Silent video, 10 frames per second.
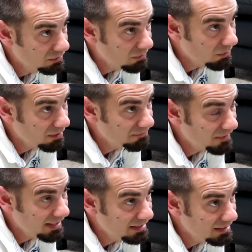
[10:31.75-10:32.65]
Do I want to
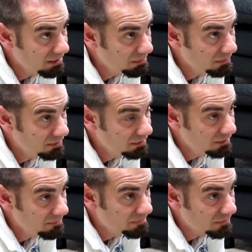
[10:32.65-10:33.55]
find him
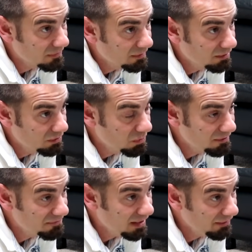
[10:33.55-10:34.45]
to
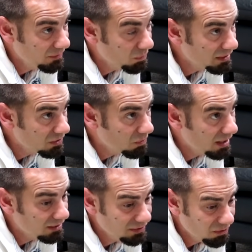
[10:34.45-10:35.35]
where he fell in the window
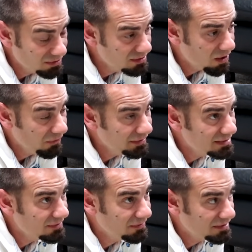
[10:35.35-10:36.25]
well? You know, all
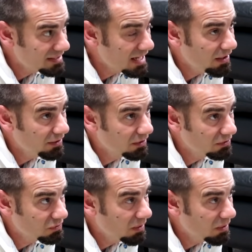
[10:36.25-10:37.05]
these different scenarios.